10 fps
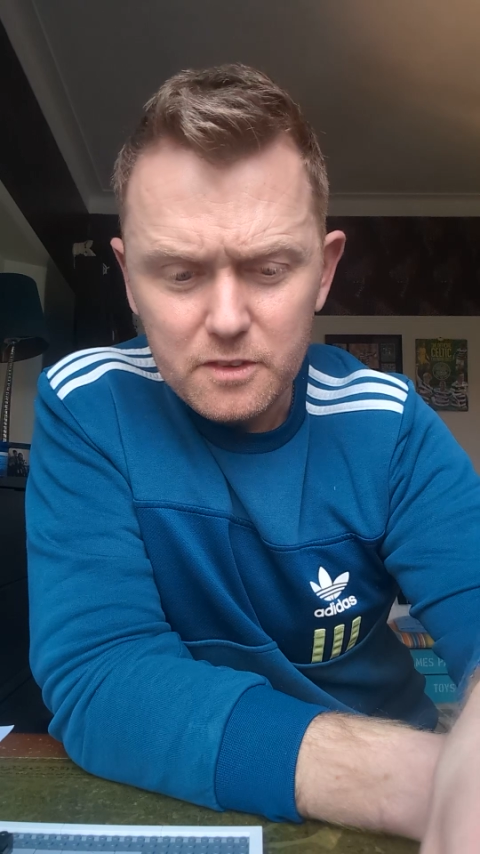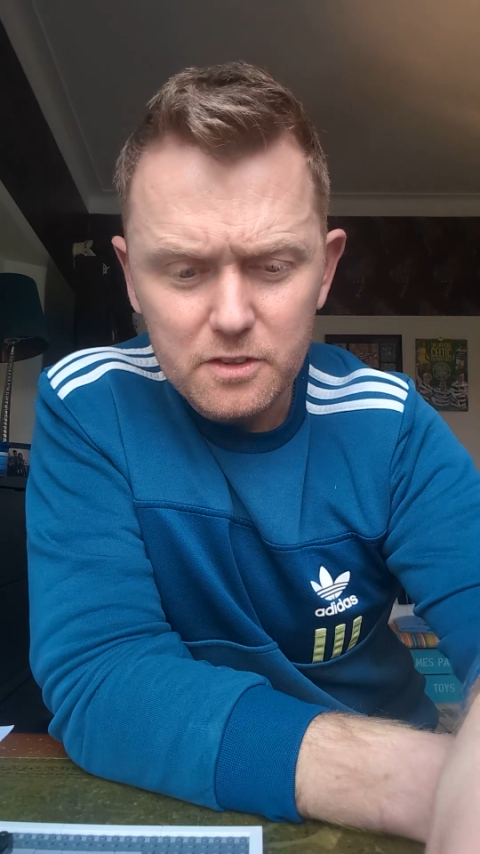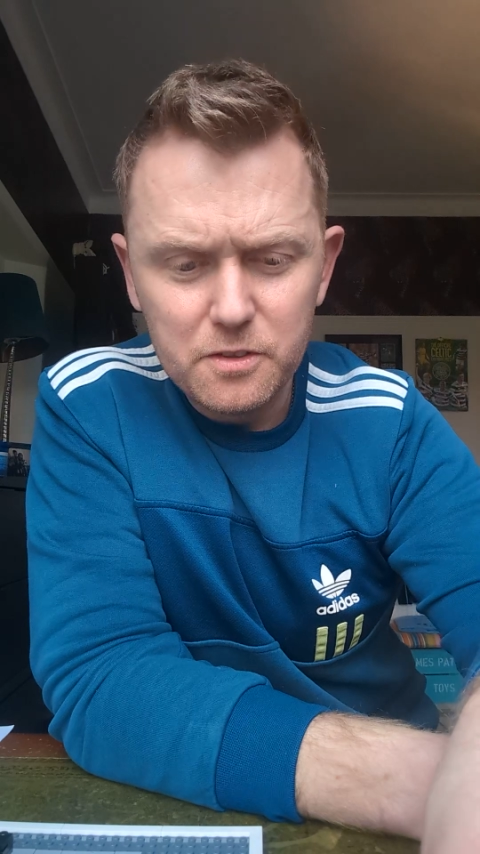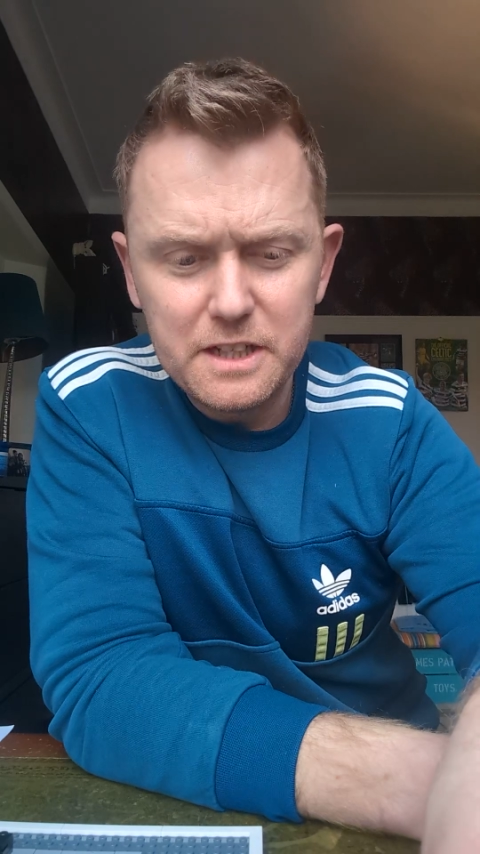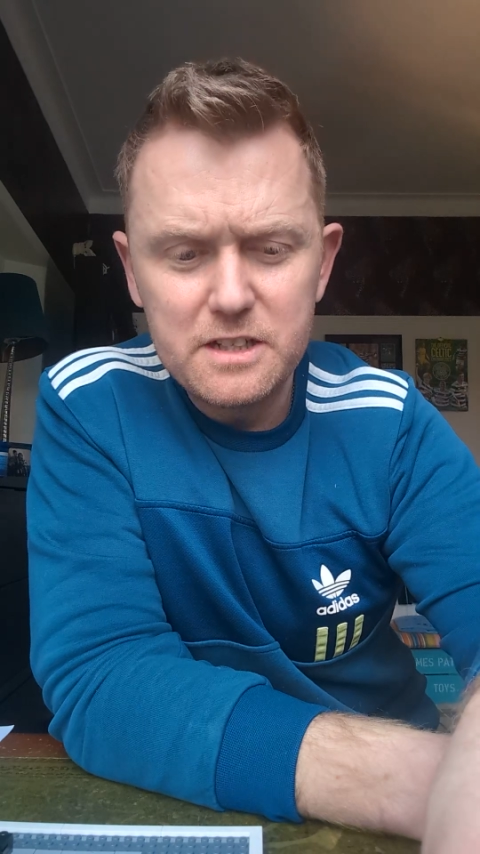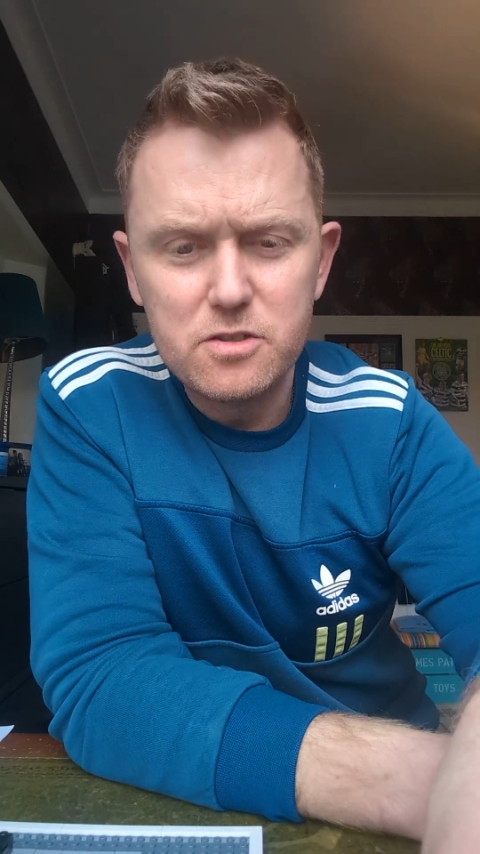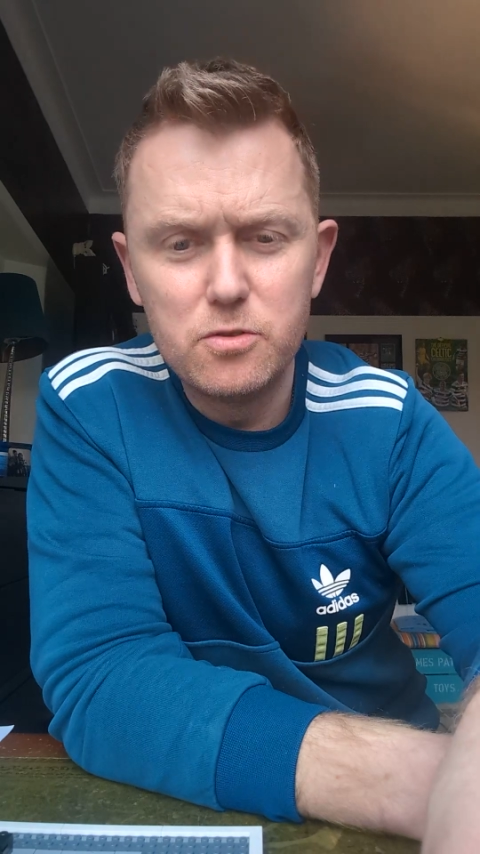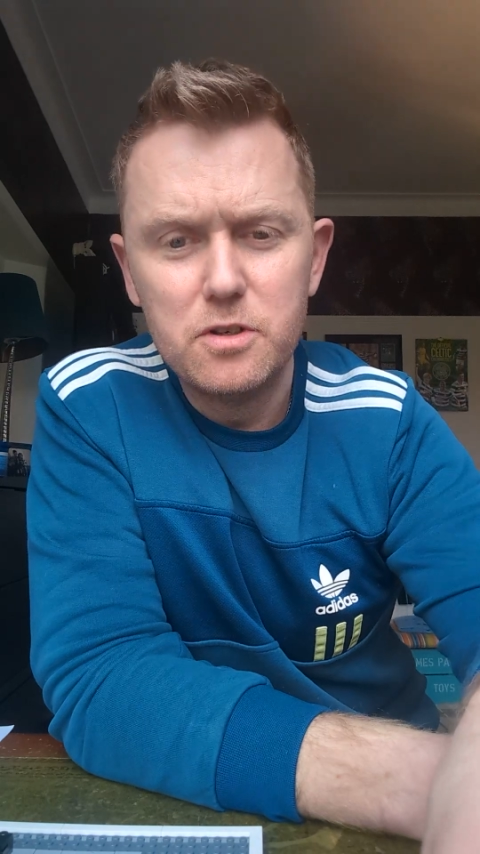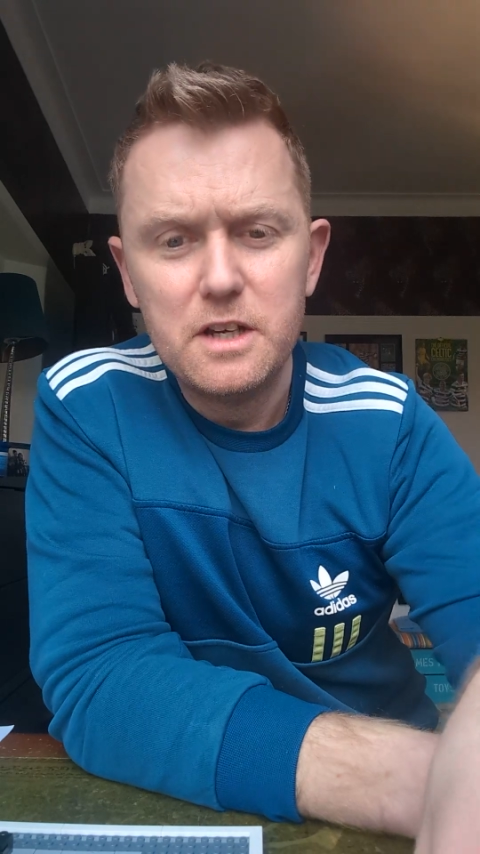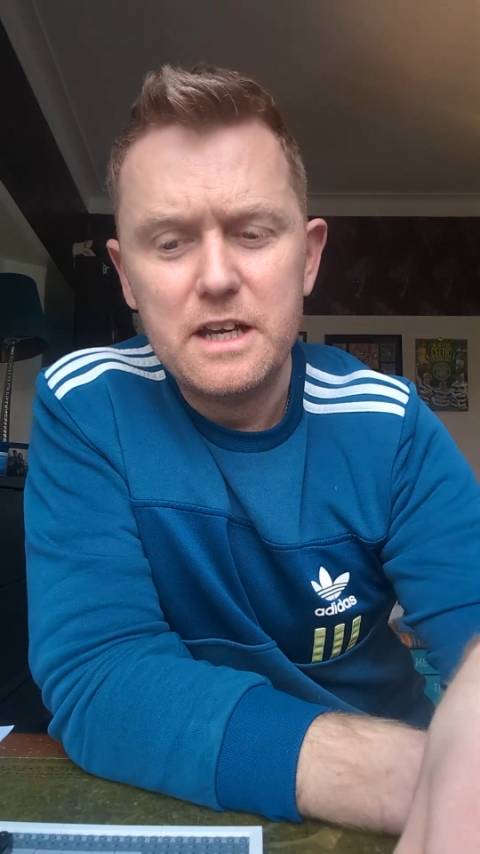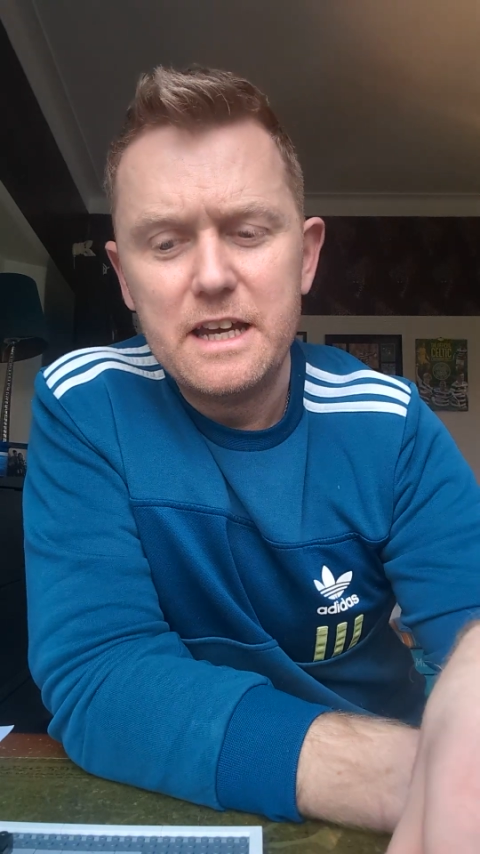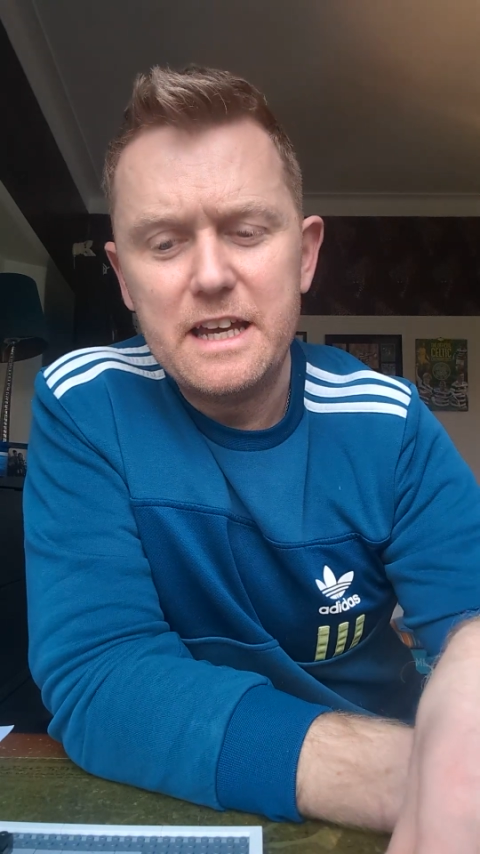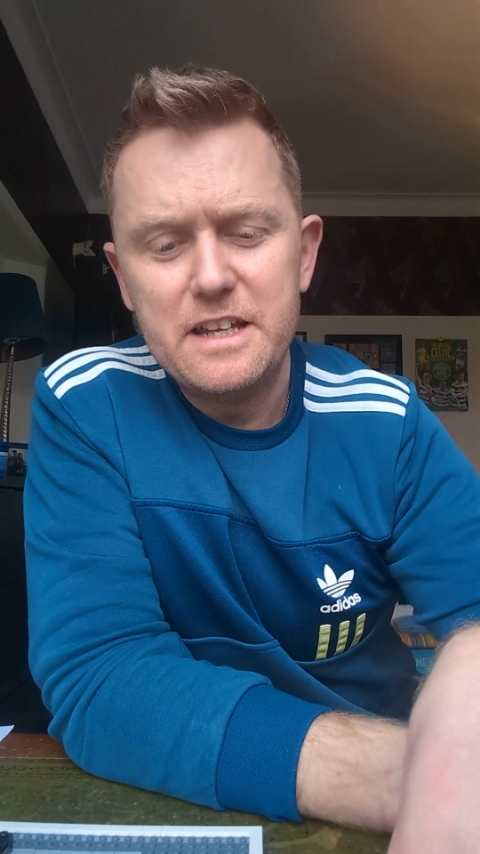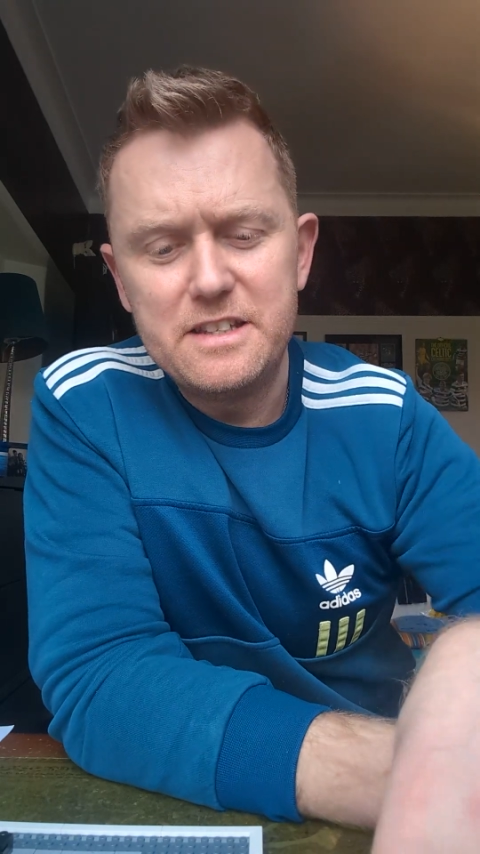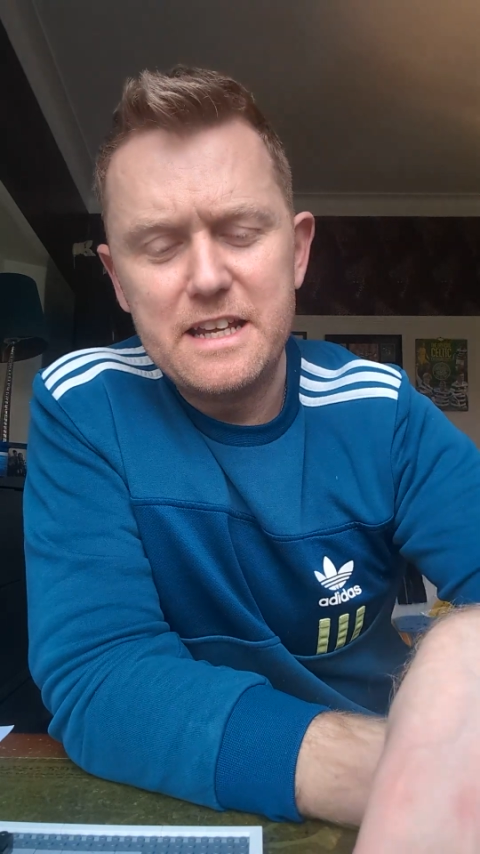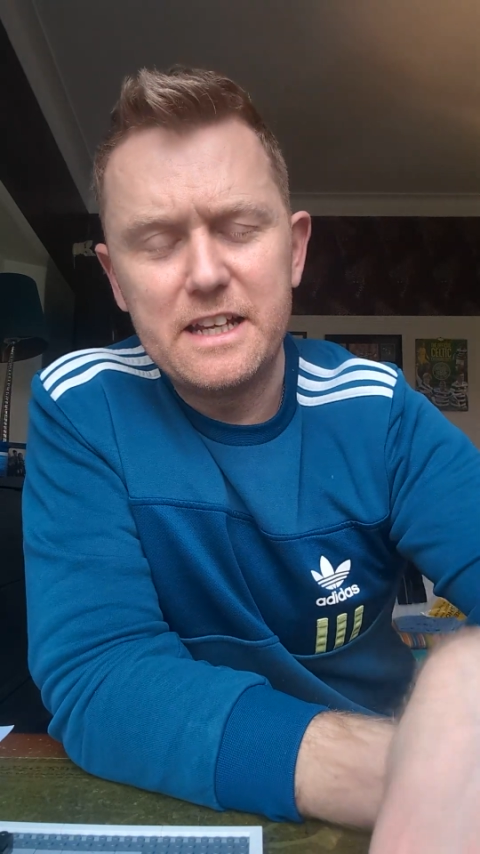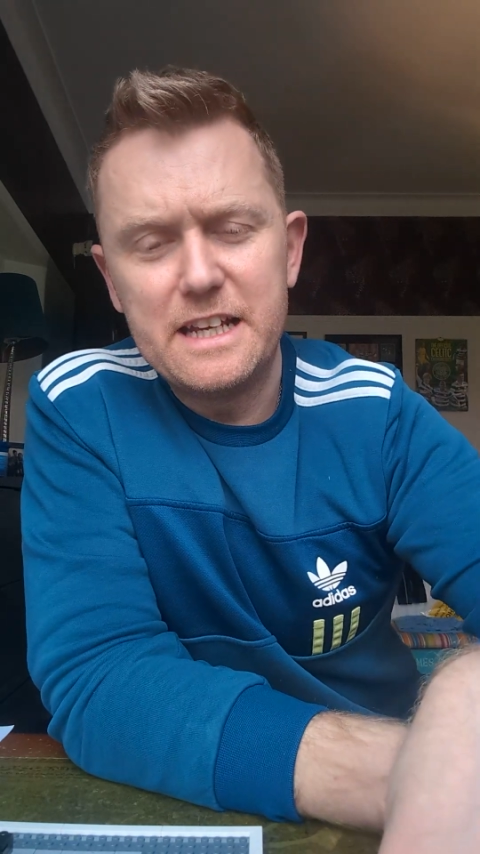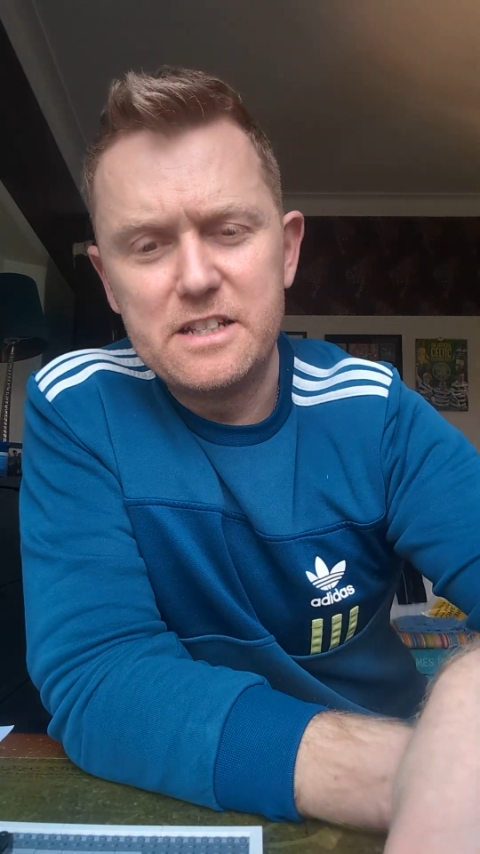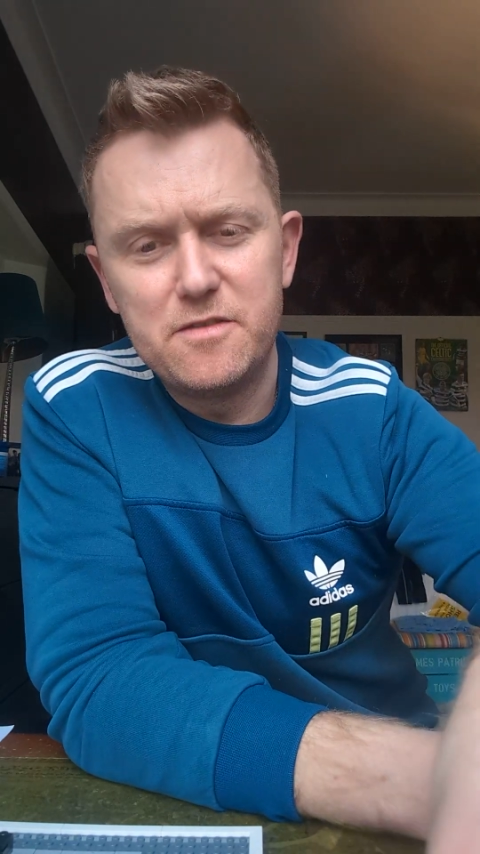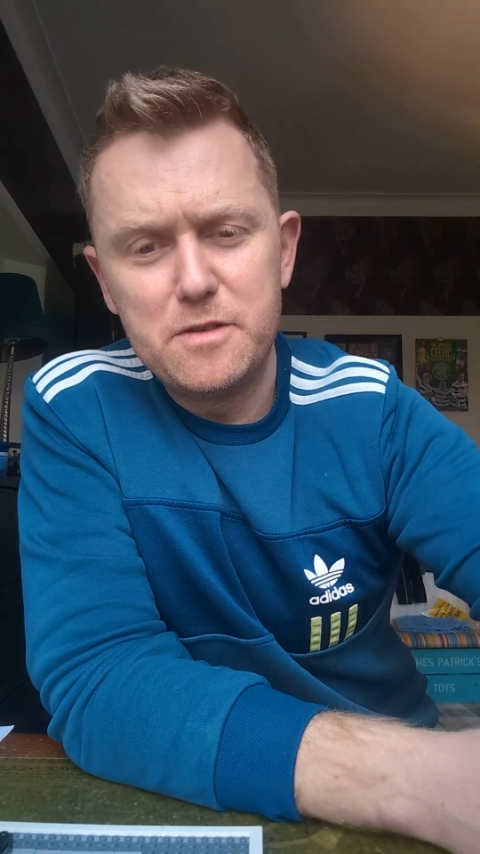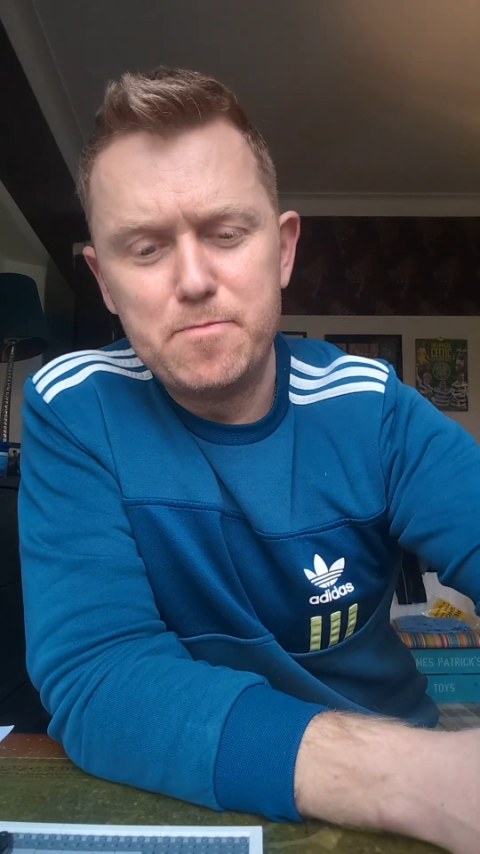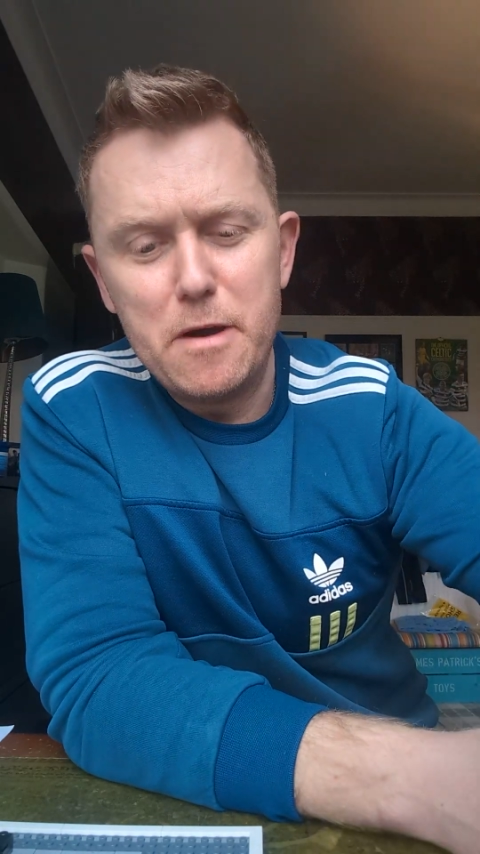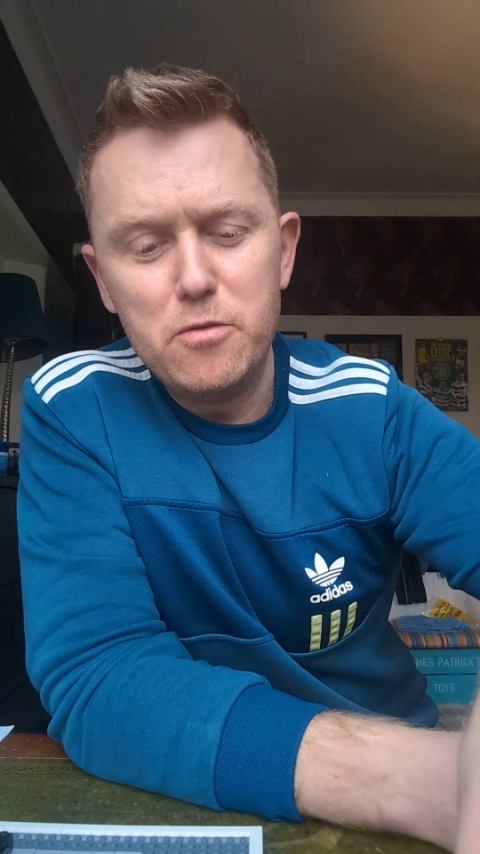Okay, so it's then a case of just